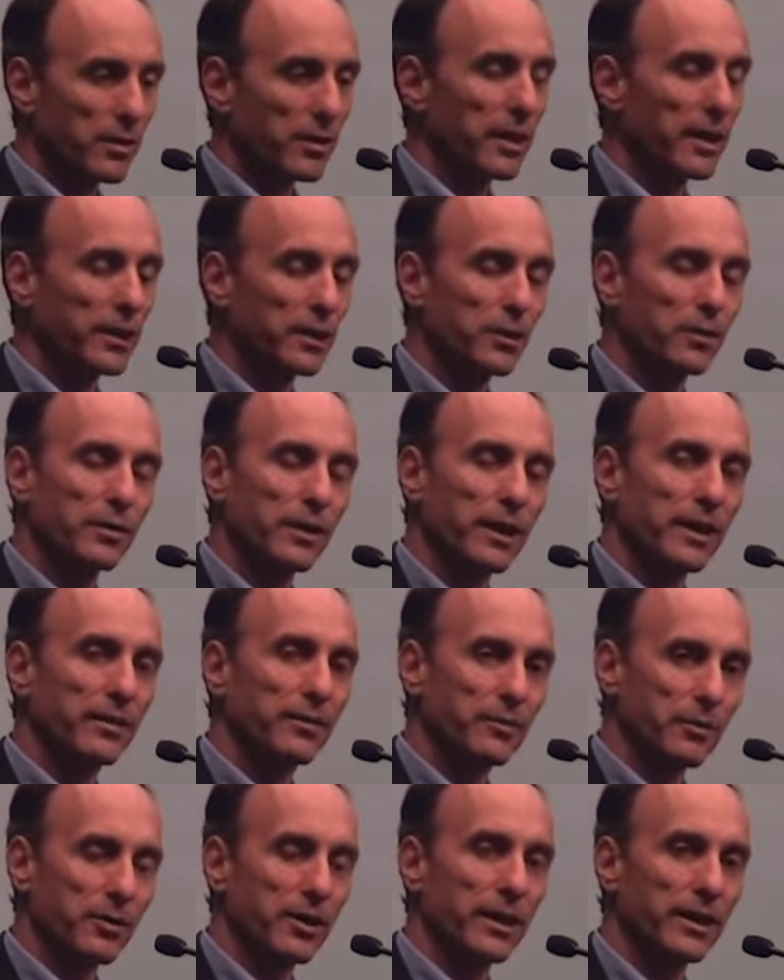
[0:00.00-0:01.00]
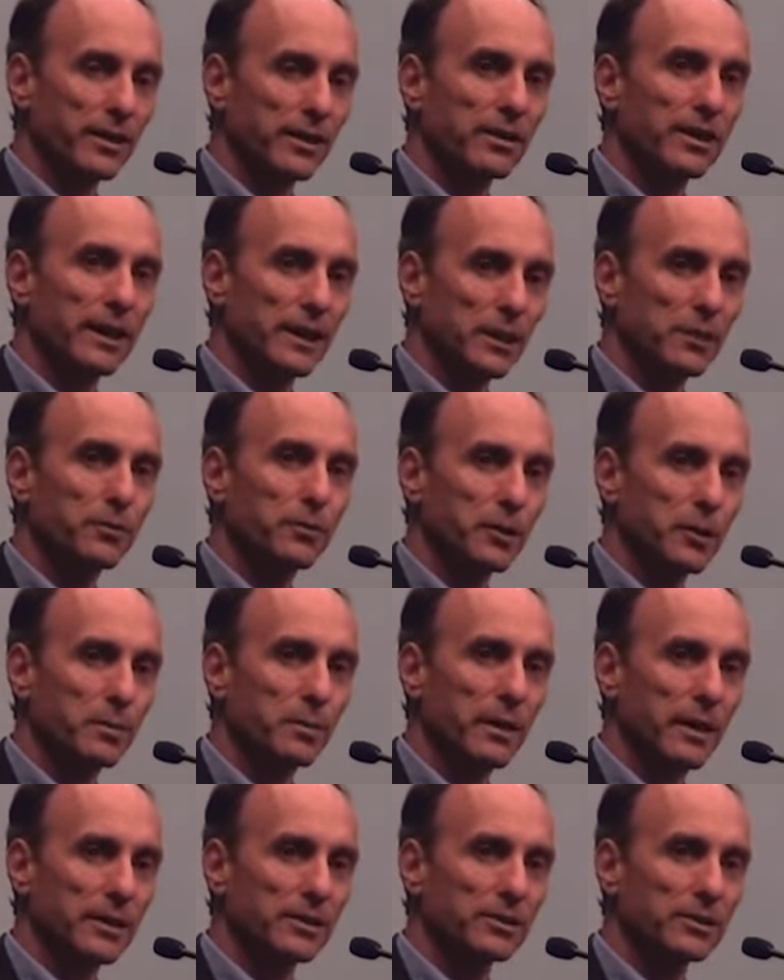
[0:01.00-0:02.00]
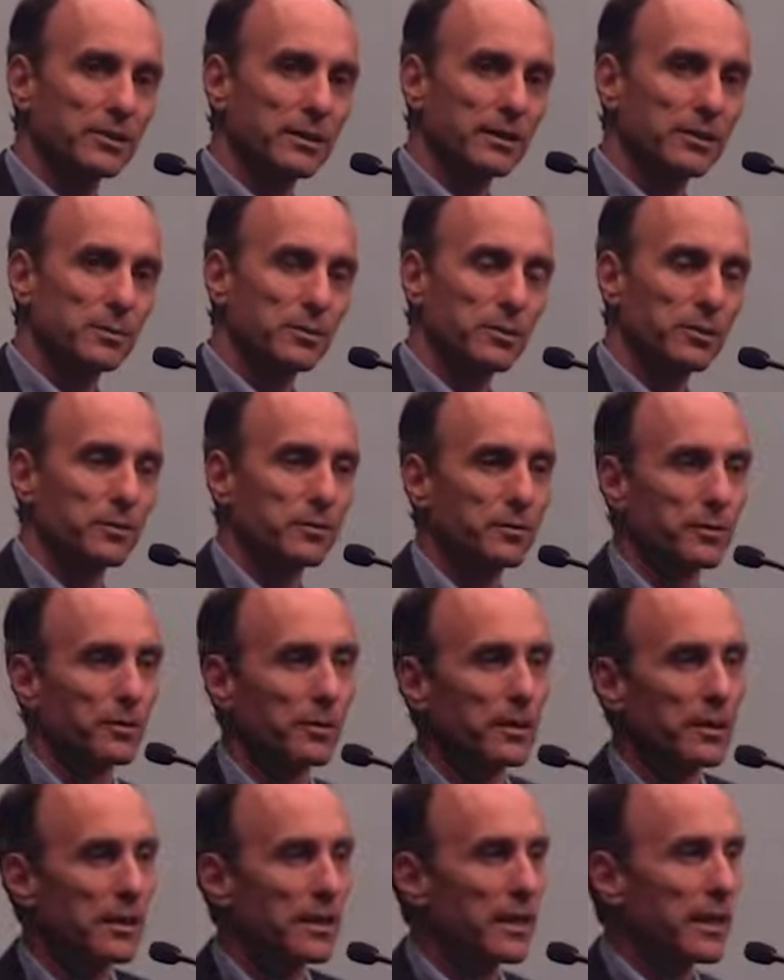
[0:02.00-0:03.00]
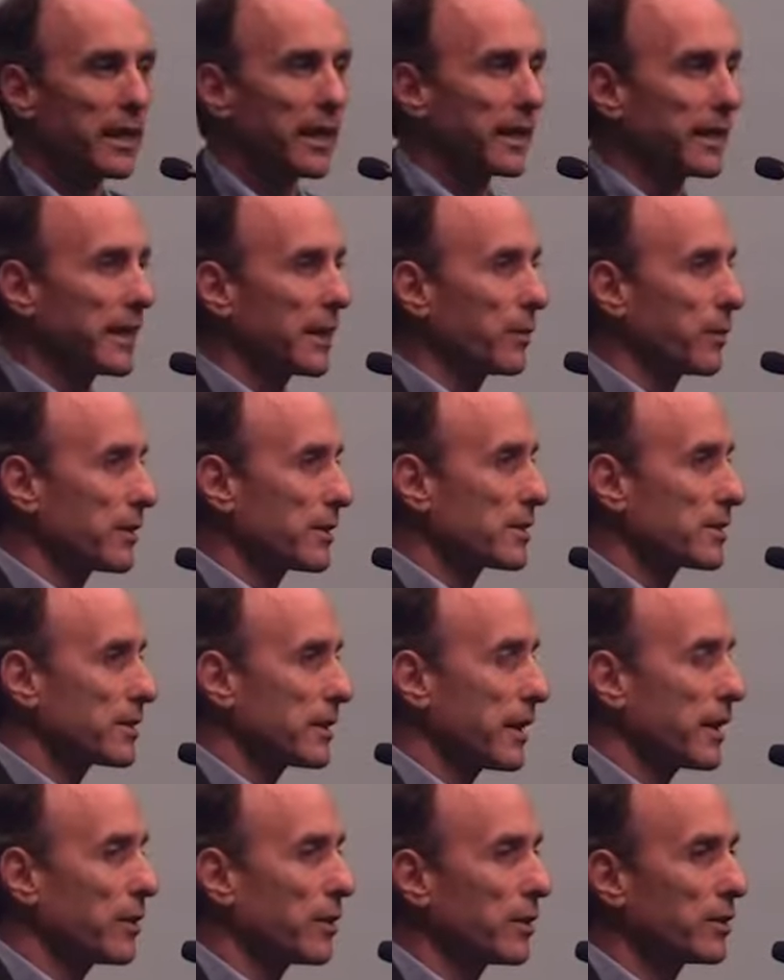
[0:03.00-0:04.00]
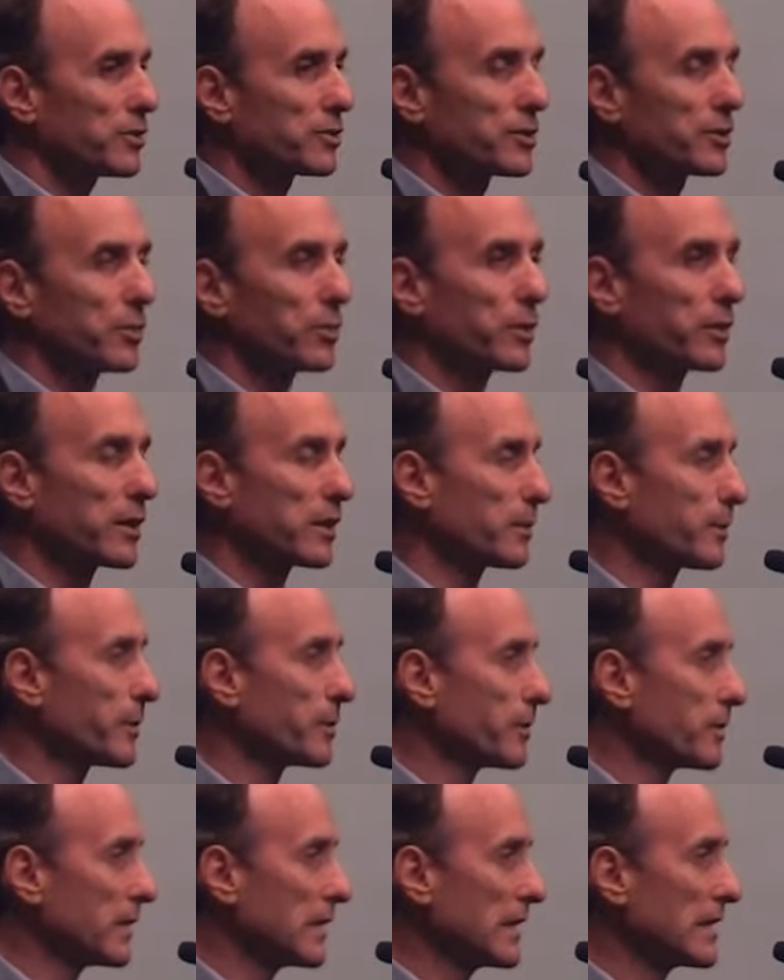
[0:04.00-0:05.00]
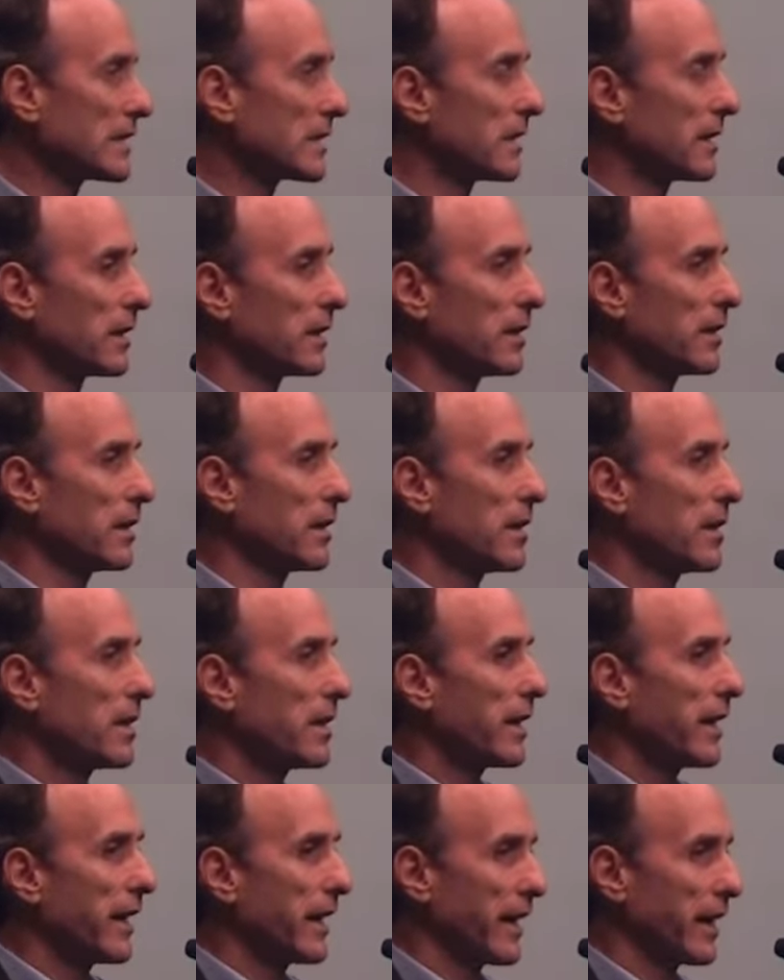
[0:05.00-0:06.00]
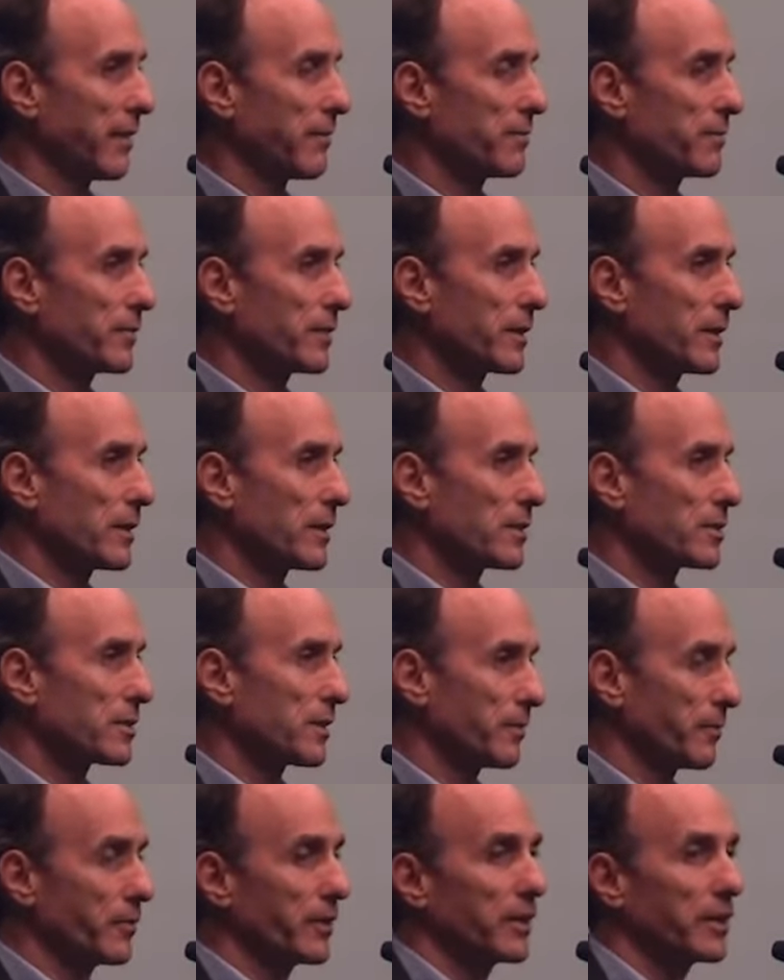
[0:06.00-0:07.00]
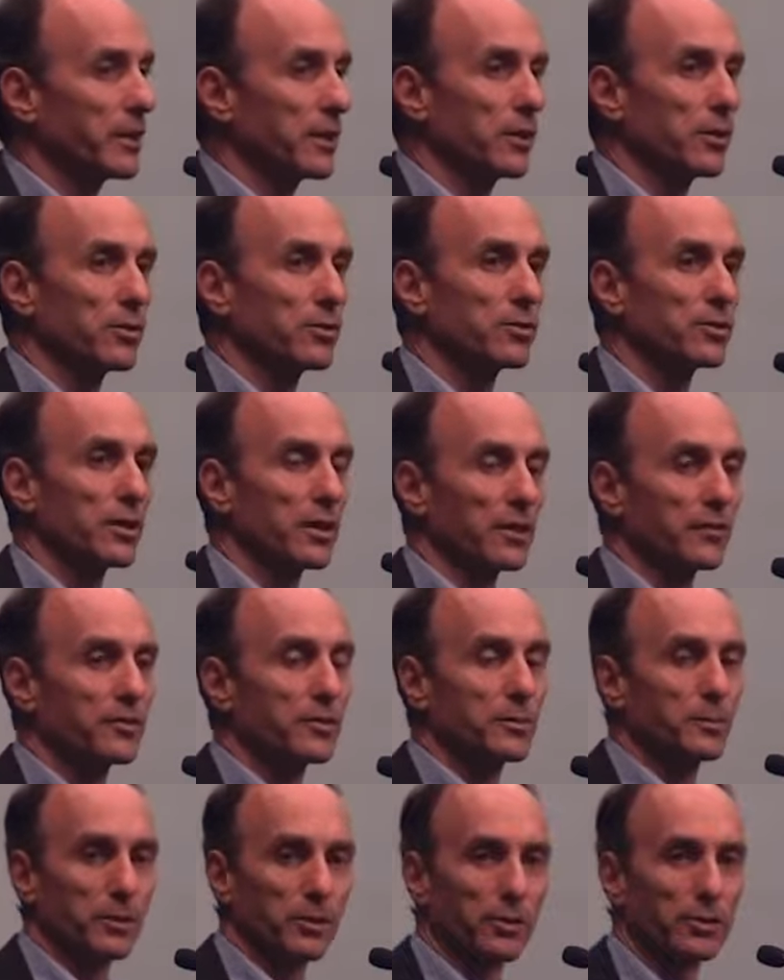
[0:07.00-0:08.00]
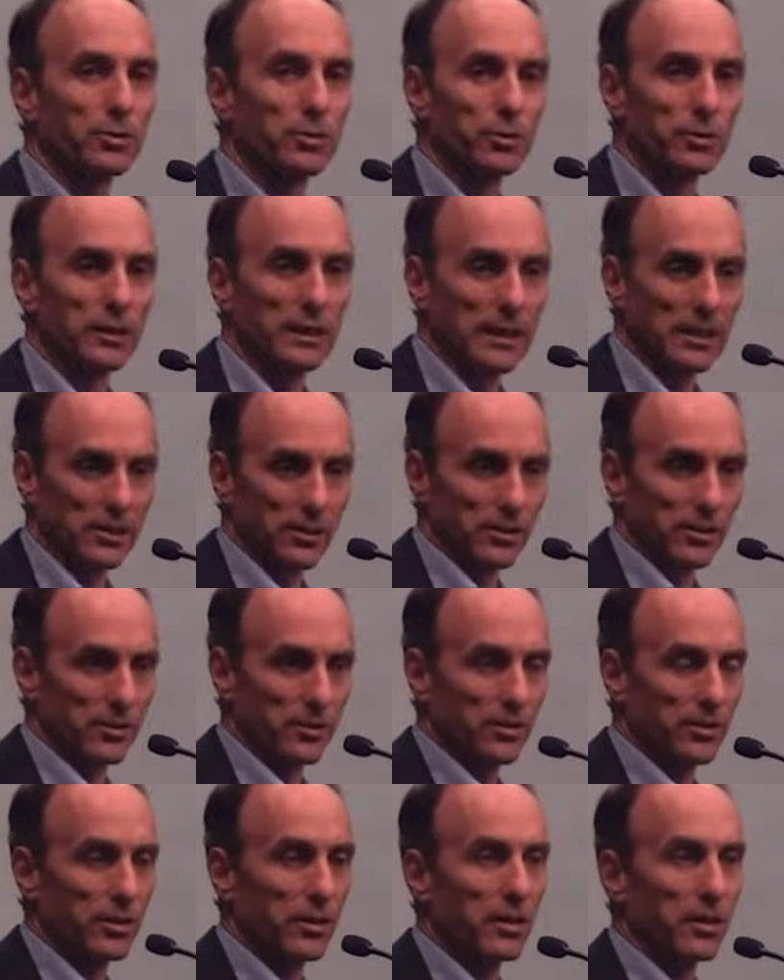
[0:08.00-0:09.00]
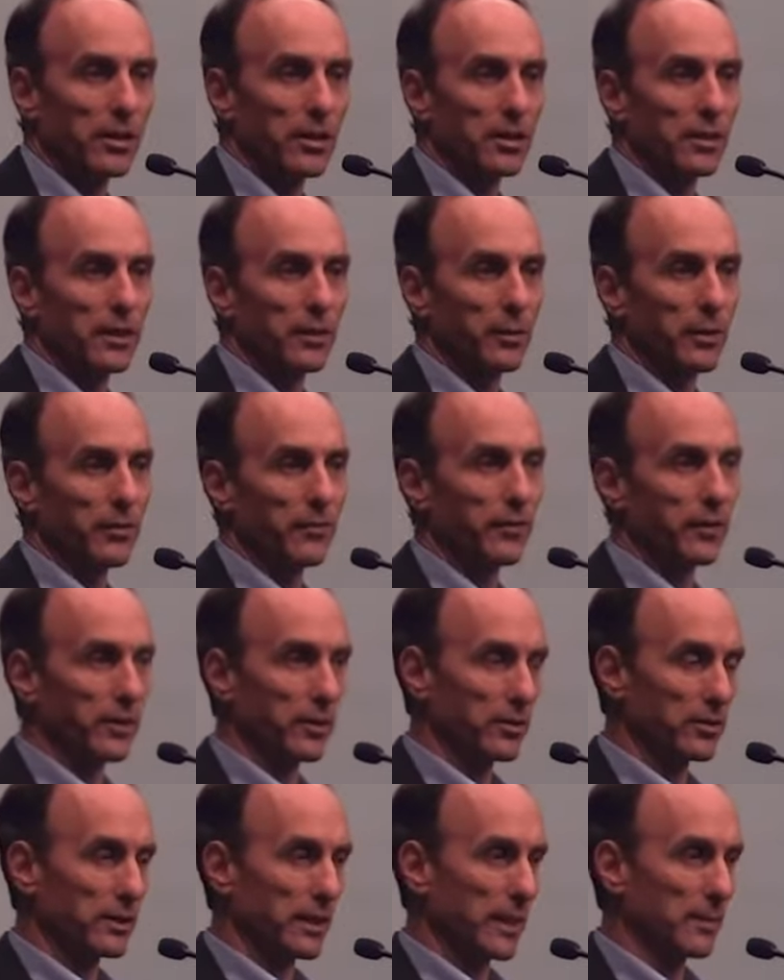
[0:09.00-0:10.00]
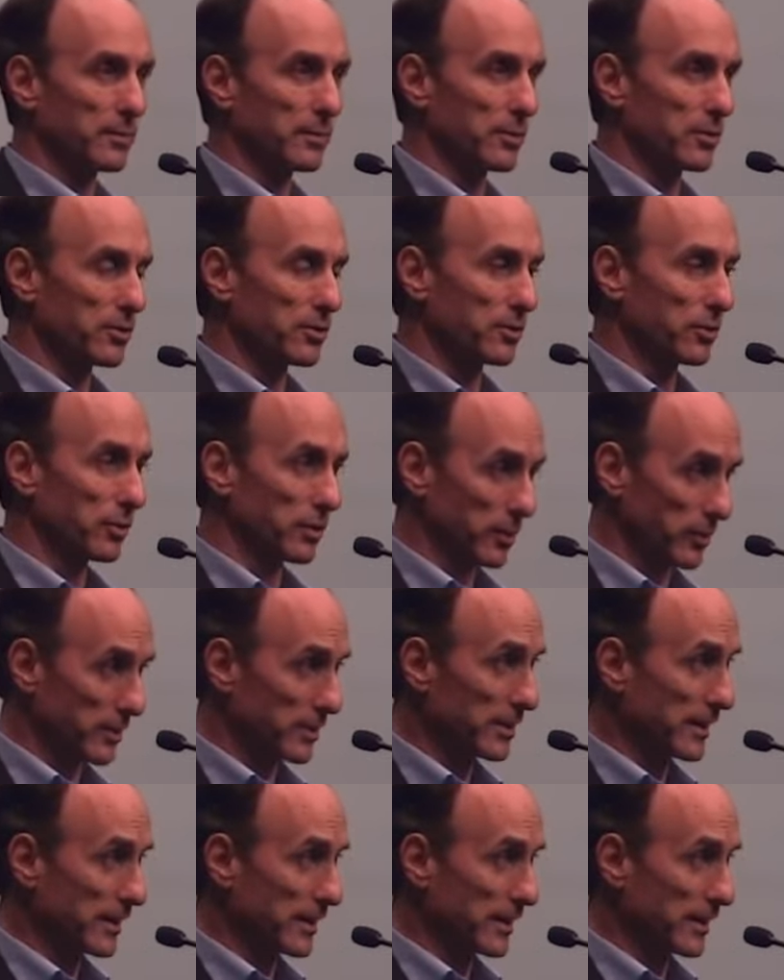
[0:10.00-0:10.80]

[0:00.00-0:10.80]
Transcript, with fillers: Thank you for that, and thank you for your passion. That's beautiful. And I want to say also, we're going to be releasing um, some videos of spiritual leaders that we videotaped in a studio.